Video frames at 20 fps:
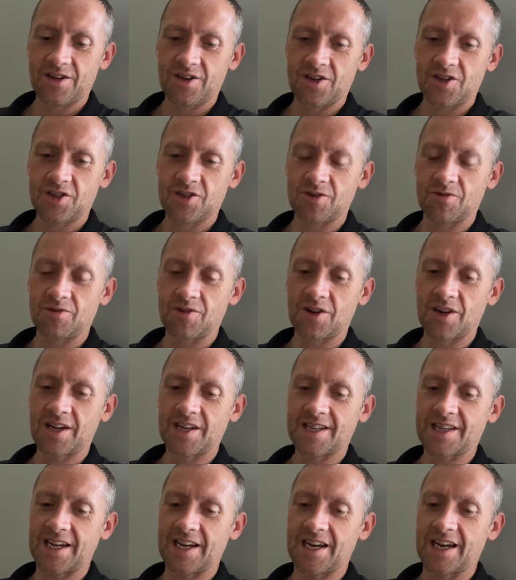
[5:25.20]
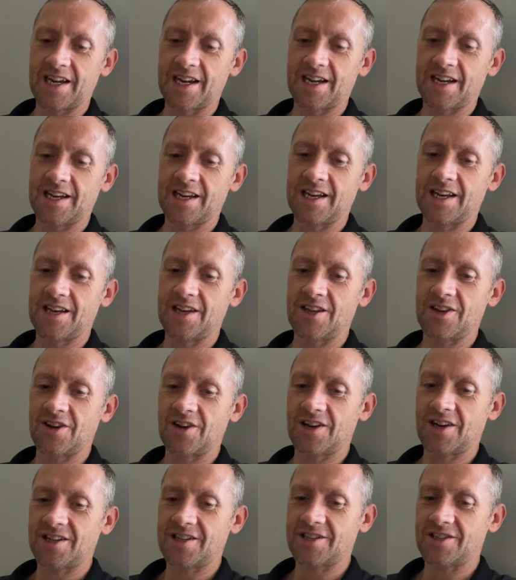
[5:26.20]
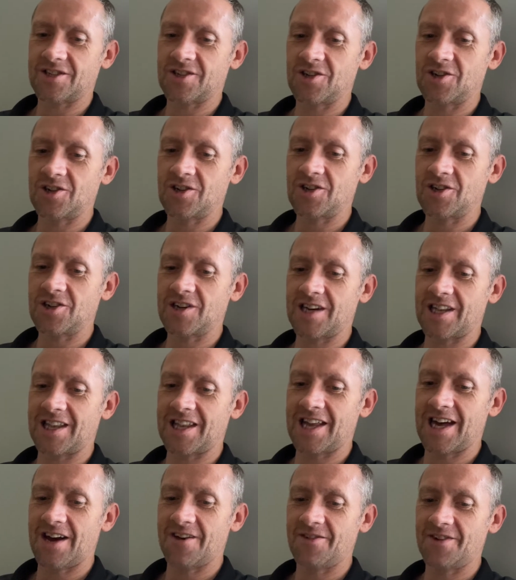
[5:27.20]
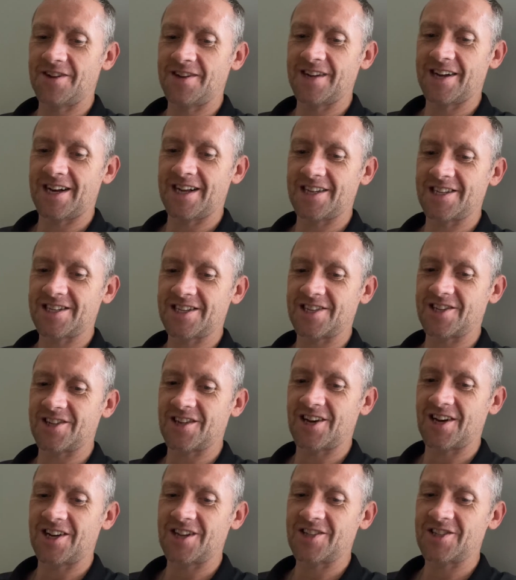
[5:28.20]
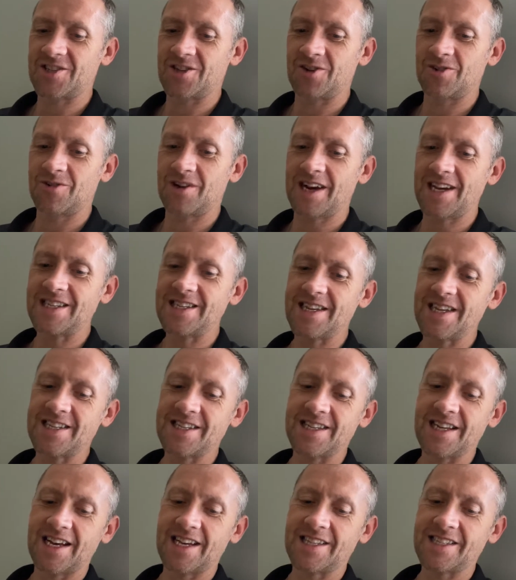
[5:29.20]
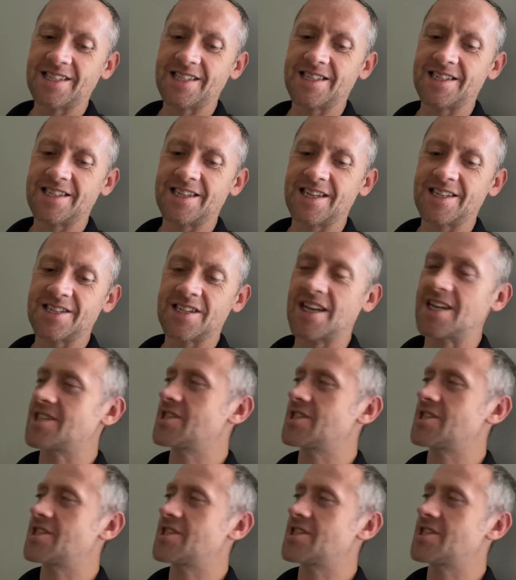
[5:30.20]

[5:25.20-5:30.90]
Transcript: So look at the look at two eleven and it's gone down. So it it, it it's it's